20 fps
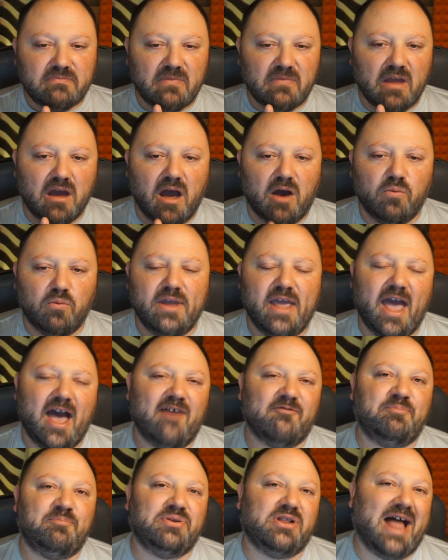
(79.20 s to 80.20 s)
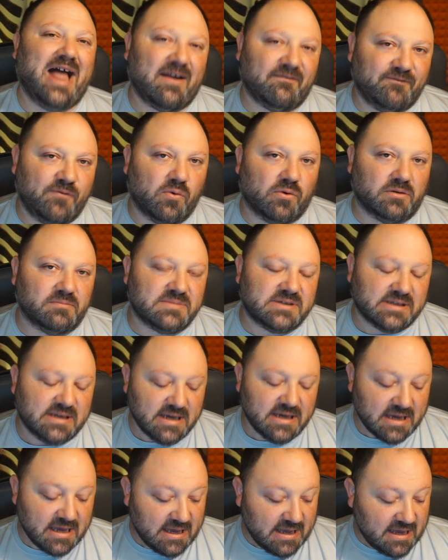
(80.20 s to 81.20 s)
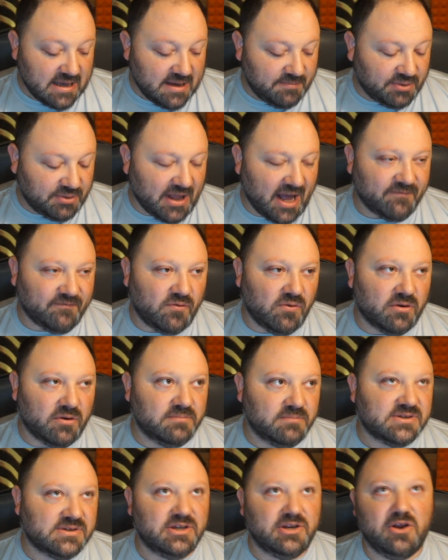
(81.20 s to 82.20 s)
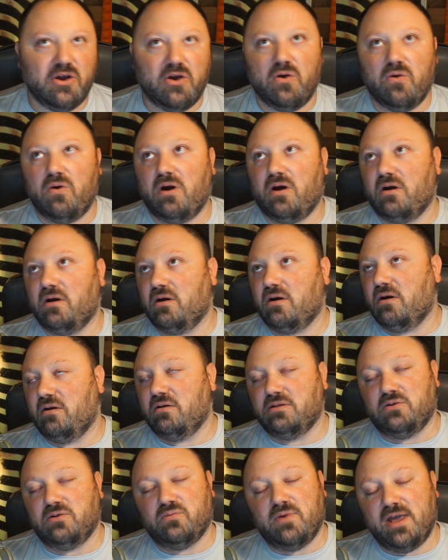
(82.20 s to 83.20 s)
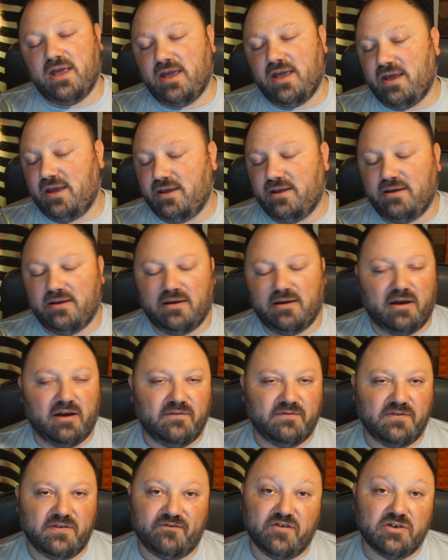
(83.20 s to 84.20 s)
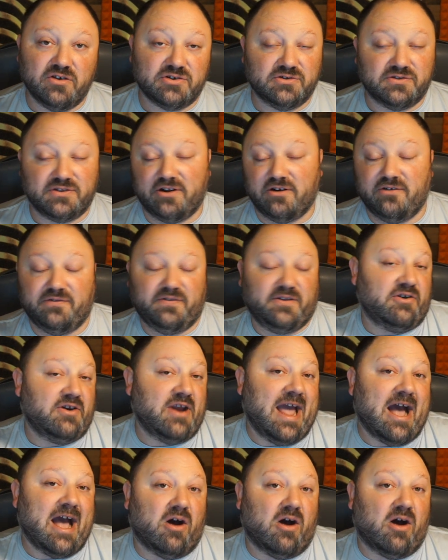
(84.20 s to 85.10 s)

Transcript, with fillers: uh, we have platforms platforms you know are the way of the future they're they're